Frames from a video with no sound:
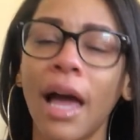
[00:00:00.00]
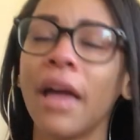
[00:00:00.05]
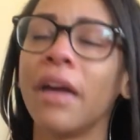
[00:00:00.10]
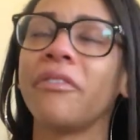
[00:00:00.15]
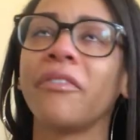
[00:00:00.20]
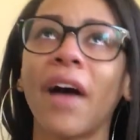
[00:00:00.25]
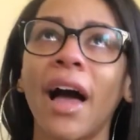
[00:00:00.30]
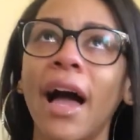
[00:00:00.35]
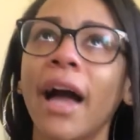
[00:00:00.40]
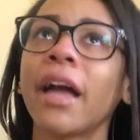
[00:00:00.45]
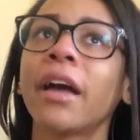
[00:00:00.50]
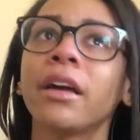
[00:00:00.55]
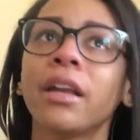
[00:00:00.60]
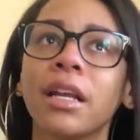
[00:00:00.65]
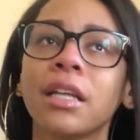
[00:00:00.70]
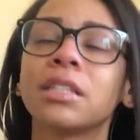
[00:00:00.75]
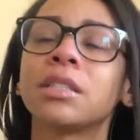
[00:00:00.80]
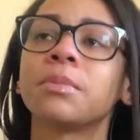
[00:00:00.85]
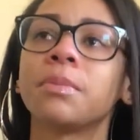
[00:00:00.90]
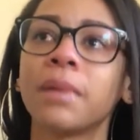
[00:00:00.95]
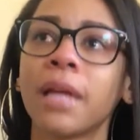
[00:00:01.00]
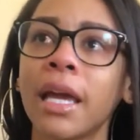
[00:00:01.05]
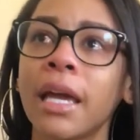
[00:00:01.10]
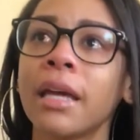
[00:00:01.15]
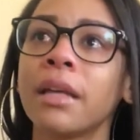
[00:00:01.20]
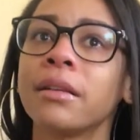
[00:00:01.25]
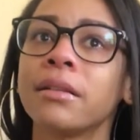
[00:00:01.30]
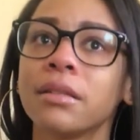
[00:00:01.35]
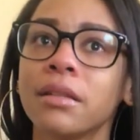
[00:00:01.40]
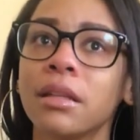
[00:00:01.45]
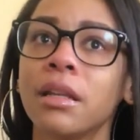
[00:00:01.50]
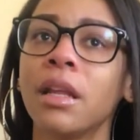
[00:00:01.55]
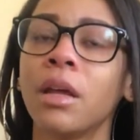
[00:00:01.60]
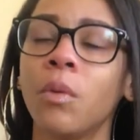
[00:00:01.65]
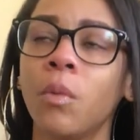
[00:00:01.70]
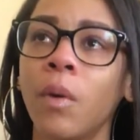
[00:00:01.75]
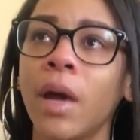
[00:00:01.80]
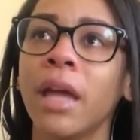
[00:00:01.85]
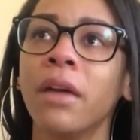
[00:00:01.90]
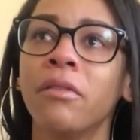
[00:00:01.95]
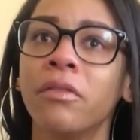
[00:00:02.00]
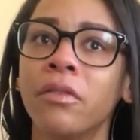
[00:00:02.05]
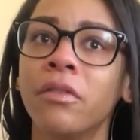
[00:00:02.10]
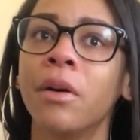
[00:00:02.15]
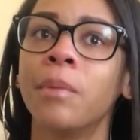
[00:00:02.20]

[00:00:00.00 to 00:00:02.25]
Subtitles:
If I could explain the wave of